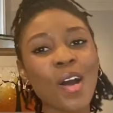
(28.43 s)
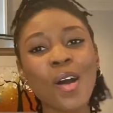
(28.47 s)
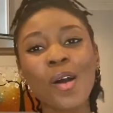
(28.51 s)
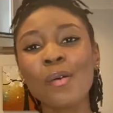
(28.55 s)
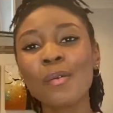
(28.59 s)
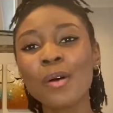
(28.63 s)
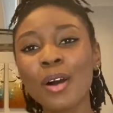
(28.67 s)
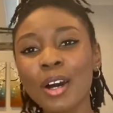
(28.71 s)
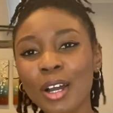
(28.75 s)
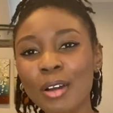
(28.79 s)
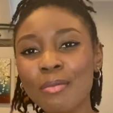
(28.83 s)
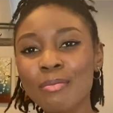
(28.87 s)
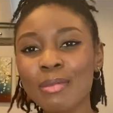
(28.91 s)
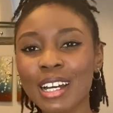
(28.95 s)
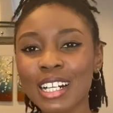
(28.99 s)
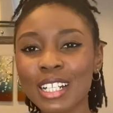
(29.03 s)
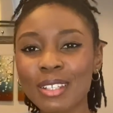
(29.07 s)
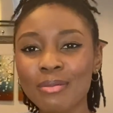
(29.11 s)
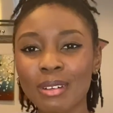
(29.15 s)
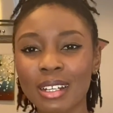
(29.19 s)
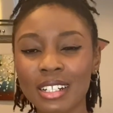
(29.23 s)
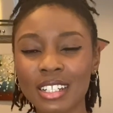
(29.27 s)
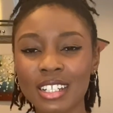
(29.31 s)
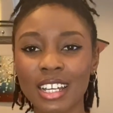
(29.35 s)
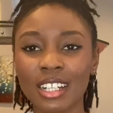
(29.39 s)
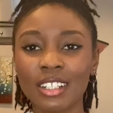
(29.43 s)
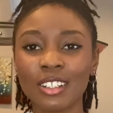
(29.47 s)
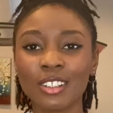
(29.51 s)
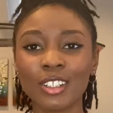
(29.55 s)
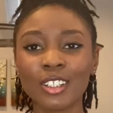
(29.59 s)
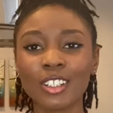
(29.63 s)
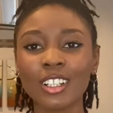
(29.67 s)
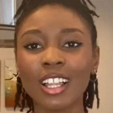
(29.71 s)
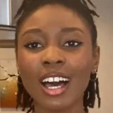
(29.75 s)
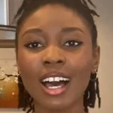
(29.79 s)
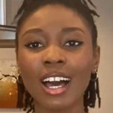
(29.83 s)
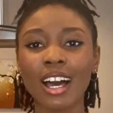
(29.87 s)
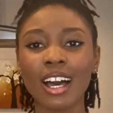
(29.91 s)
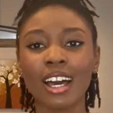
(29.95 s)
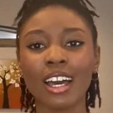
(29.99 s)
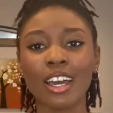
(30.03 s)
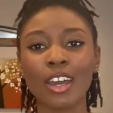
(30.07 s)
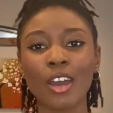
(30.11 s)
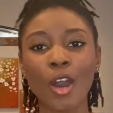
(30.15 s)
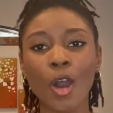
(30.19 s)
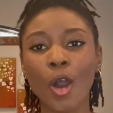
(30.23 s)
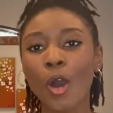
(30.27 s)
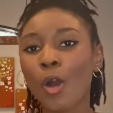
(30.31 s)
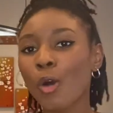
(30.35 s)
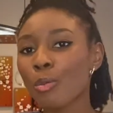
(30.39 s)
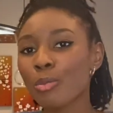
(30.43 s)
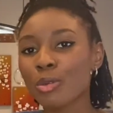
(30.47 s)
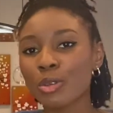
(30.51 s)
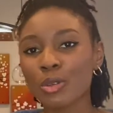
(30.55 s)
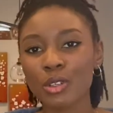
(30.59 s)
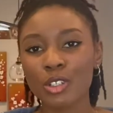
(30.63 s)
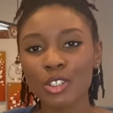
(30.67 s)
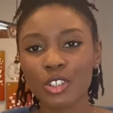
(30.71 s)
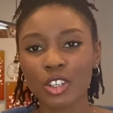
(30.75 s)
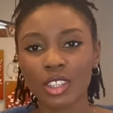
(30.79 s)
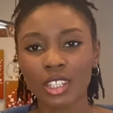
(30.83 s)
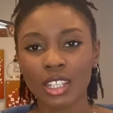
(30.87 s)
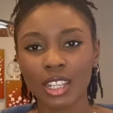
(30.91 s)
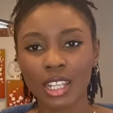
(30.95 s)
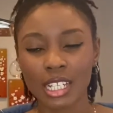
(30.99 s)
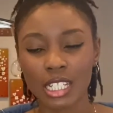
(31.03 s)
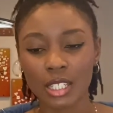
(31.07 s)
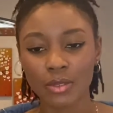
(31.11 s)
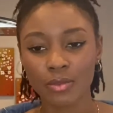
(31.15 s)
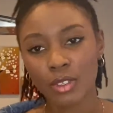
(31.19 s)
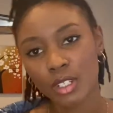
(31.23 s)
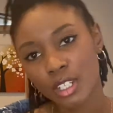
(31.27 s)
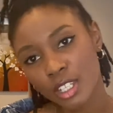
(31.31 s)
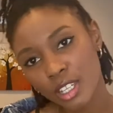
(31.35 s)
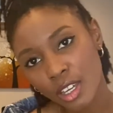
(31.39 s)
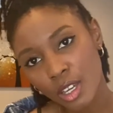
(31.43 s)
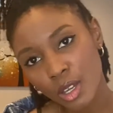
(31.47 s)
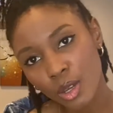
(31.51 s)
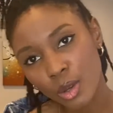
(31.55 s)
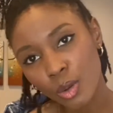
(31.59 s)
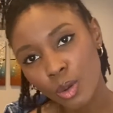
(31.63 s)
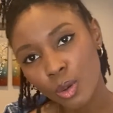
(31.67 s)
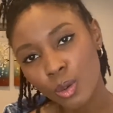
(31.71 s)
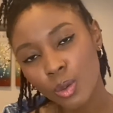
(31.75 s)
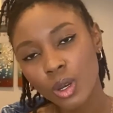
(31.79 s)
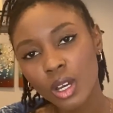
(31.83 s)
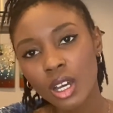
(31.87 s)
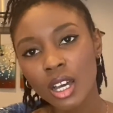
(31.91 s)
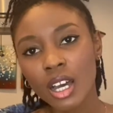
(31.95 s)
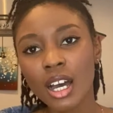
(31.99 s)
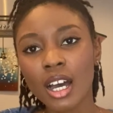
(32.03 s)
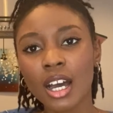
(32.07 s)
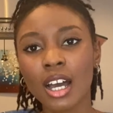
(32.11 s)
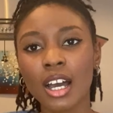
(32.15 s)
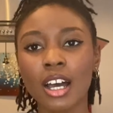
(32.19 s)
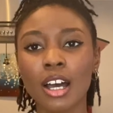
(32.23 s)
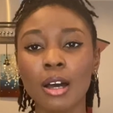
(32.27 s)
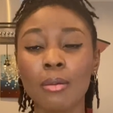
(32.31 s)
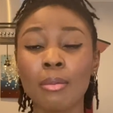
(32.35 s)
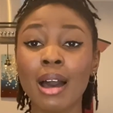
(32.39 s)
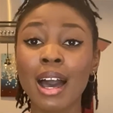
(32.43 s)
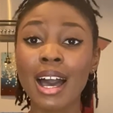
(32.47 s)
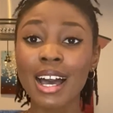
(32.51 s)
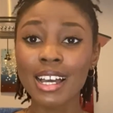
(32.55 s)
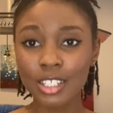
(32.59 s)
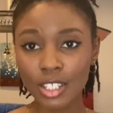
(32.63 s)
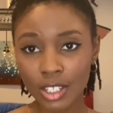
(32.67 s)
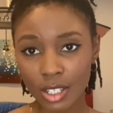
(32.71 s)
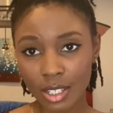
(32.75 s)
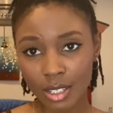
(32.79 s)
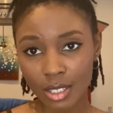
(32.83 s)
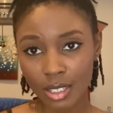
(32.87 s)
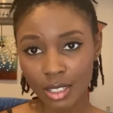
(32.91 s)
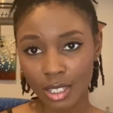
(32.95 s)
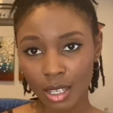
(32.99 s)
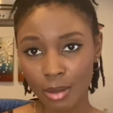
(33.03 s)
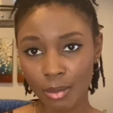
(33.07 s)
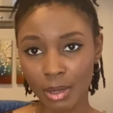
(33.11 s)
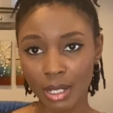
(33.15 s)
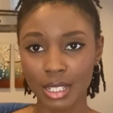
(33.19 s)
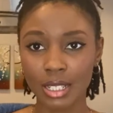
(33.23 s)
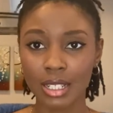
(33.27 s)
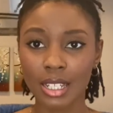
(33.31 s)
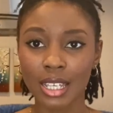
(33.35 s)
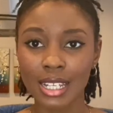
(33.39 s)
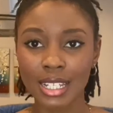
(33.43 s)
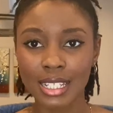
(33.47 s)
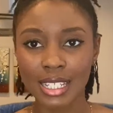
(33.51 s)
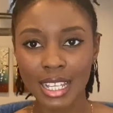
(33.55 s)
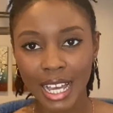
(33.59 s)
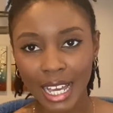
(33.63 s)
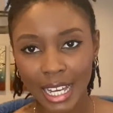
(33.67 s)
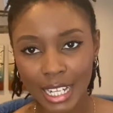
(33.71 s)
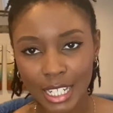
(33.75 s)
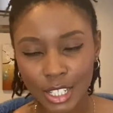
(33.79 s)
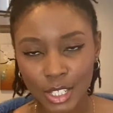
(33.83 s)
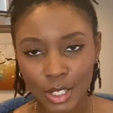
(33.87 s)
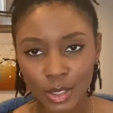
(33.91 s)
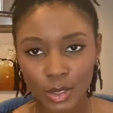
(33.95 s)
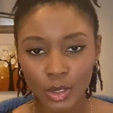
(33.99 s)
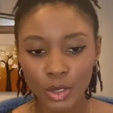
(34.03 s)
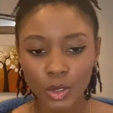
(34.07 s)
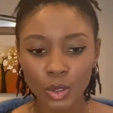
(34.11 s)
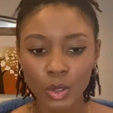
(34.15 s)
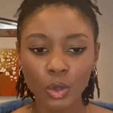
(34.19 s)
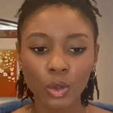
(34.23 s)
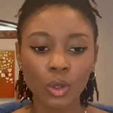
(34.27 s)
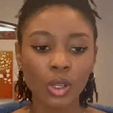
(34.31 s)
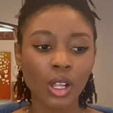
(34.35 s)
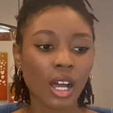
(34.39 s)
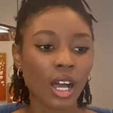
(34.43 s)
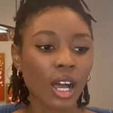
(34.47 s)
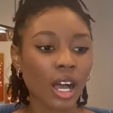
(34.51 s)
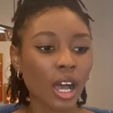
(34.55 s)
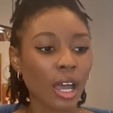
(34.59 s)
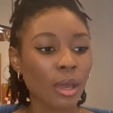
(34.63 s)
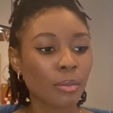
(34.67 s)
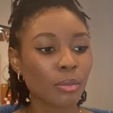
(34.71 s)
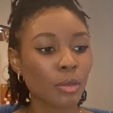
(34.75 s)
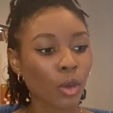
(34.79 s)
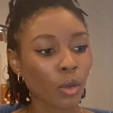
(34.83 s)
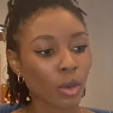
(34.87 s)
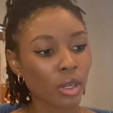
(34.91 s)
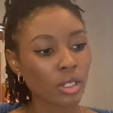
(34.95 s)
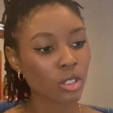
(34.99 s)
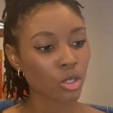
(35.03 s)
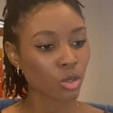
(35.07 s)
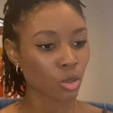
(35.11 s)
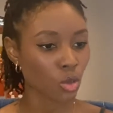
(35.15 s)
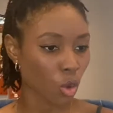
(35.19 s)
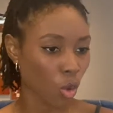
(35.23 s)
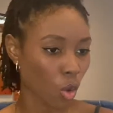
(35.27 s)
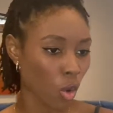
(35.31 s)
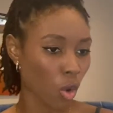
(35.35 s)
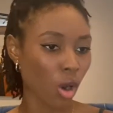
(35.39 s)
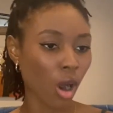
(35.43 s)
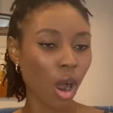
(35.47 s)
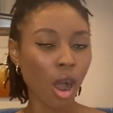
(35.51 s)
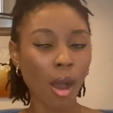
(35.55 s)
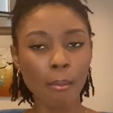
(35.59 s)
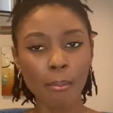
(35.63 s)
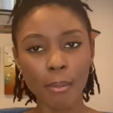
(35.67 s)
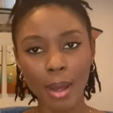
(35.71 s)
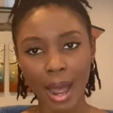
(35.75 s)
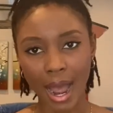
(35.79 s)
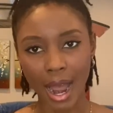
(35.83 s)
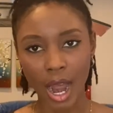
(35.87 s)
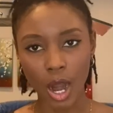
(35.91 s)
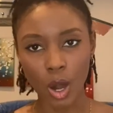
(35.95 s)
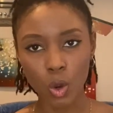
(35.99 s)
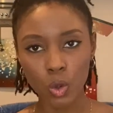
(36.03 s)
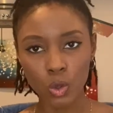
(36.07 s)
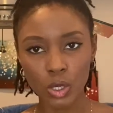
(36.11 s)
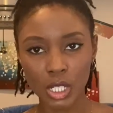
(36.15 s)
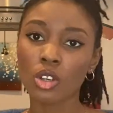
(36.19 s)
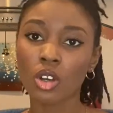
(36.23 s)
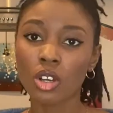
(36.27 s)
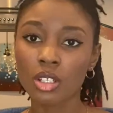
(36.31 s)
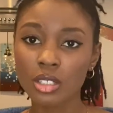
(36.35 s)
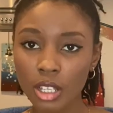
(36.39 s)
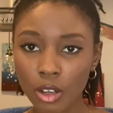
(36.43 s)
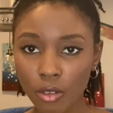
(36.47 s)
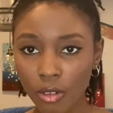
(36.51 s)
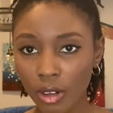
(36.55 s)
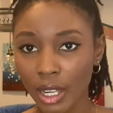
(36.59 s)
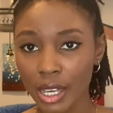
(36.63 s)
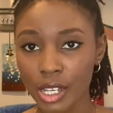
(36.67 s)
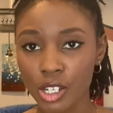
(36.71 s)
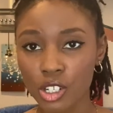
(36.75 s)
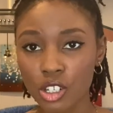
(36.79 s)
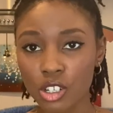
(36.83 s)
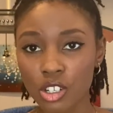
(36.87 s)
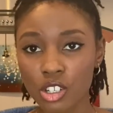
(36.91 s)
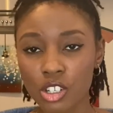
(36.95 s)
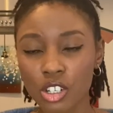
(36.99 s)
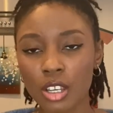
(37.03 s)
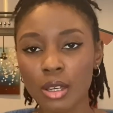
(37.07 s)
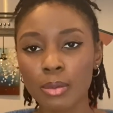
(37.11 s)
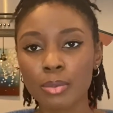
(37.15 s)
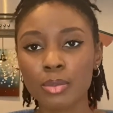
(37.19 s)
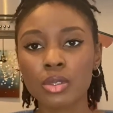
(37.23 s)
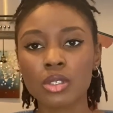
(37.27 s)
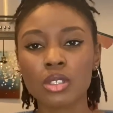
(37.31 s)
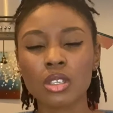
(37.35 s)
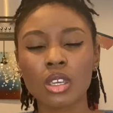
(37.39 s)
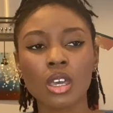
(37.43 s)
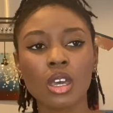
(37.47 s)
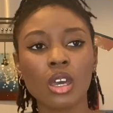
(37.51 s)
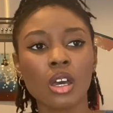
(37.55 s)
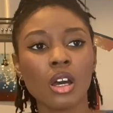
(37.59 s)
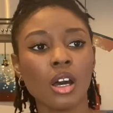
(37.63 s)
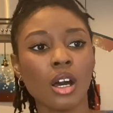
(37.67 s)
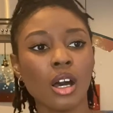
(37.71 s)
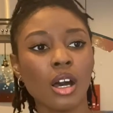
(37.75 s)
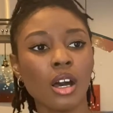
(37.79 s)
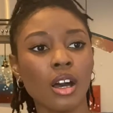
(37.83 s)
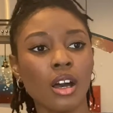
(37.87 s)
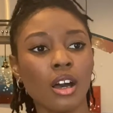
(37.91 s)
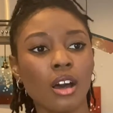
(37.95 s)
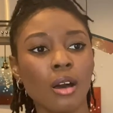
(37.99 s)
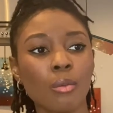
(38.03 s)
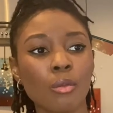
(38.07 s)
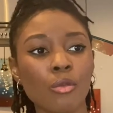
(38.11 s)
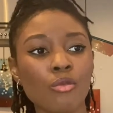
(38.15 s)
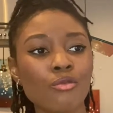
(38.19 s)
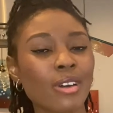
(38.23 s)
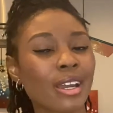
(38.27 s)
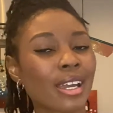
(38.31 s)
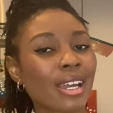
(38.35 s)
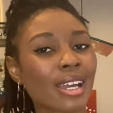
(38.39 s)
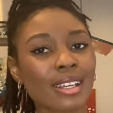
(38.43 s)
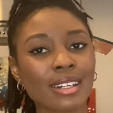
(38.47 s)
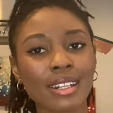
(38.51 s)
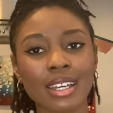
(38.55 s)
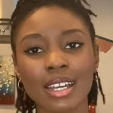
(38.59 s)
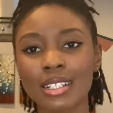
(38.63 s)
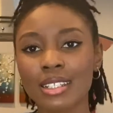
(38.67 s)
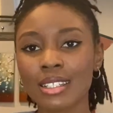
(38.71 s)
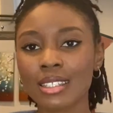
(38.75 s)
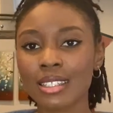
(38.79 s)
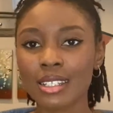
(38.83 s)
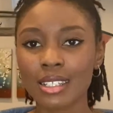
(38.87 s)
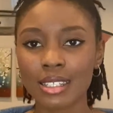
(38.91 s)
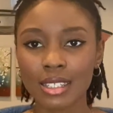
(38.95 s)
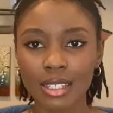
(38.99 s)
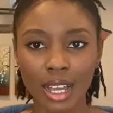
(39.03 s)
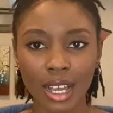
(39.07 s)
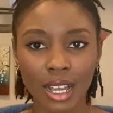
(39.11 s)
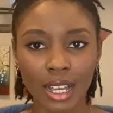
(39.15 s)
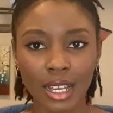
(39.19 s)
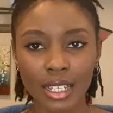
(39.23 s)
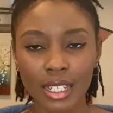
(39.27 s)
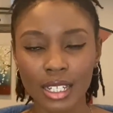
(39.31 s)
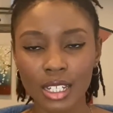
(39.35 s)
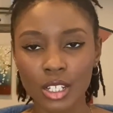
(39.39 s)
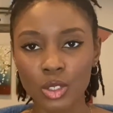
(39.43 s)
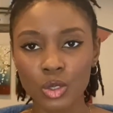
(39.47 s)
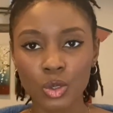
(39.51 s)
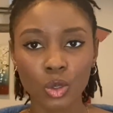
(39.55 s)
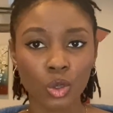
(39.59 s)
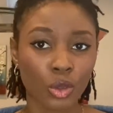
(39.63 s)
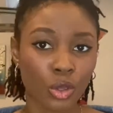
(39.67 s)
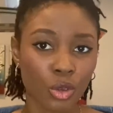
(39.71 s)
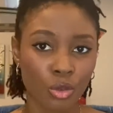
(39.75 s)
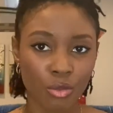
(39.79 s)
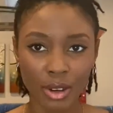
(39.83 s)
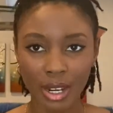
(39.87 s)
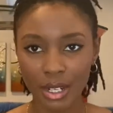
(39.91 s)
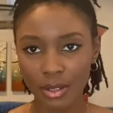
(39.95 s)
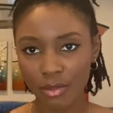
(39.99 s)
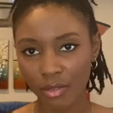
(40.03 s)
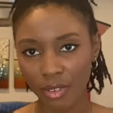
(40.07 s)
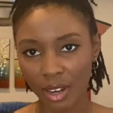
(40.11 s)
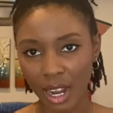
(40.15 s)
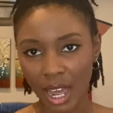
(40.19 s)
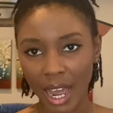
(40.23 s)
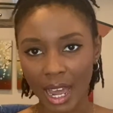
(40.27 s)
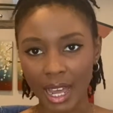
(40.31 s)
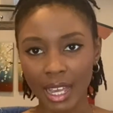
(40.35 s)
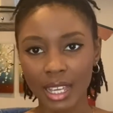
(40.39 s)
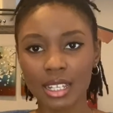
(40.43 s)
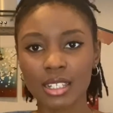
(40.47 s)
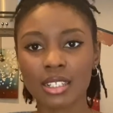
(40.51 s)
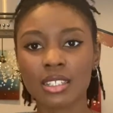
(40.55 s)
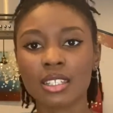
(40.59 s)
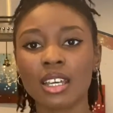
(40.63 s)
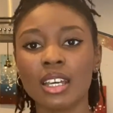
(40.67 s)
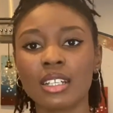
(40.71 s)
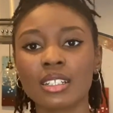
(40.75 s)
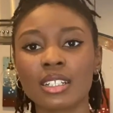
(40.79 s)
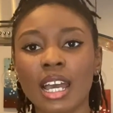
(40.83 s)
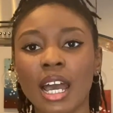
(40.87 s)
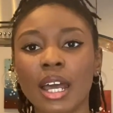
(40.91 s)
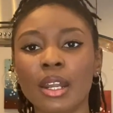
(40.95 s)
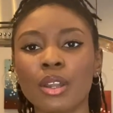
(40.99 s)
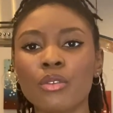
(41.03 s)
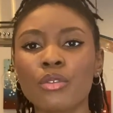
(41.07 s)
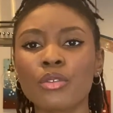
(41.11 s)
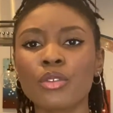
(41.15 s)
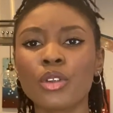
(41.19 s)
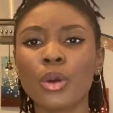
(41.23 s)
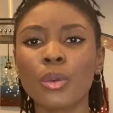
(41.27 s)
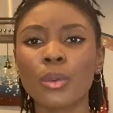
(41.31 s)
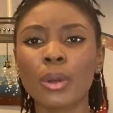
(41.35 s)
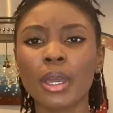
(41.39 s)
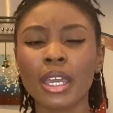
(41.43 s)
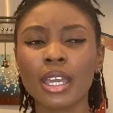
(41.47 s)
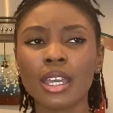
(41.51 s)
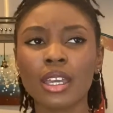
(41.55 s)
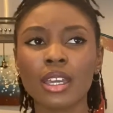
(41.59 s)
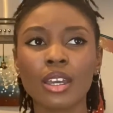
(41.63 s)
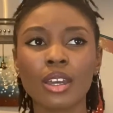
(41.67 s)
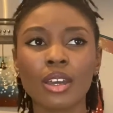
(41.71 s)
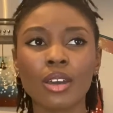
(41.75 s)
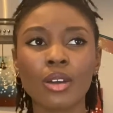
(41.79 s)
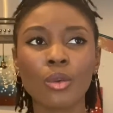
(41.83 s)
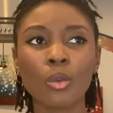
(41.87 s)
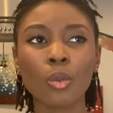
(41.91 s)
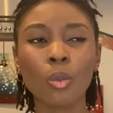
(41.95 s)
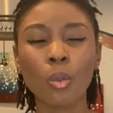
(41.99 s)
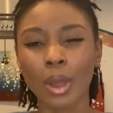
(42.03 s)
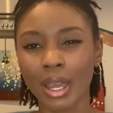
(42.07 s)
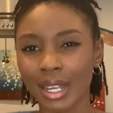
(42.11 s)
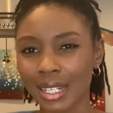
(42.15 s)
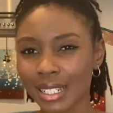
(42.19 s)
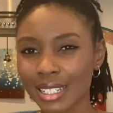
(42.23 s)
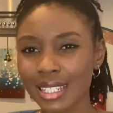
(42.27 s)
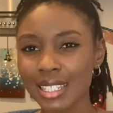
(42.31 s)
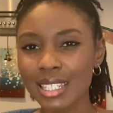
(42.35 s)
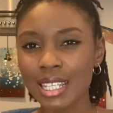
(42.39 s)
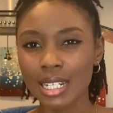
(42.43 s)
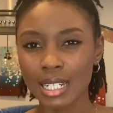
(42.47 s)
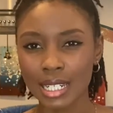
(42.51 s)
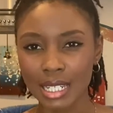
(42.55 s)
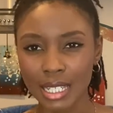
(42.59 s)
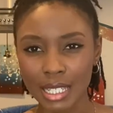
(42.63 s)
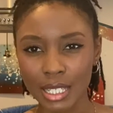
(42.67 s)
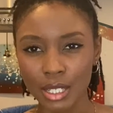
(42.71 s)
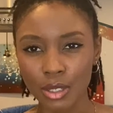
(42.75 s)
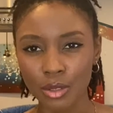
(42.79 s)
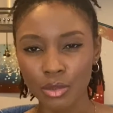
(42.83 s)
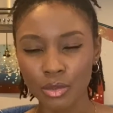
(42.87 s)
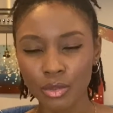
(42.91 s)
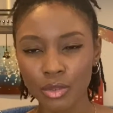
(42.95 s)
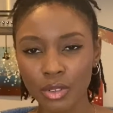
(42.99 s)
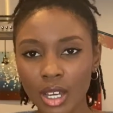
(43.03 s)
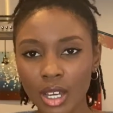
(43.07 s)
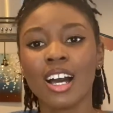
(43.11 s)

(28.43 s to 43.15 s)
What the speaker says: Welcome back to my channel. I hope you enjoyed the last video. As you can see by today's title, I'm going to talk about toxic relationships, recognizing the signs or the red flags, and kind of knowing when to leave.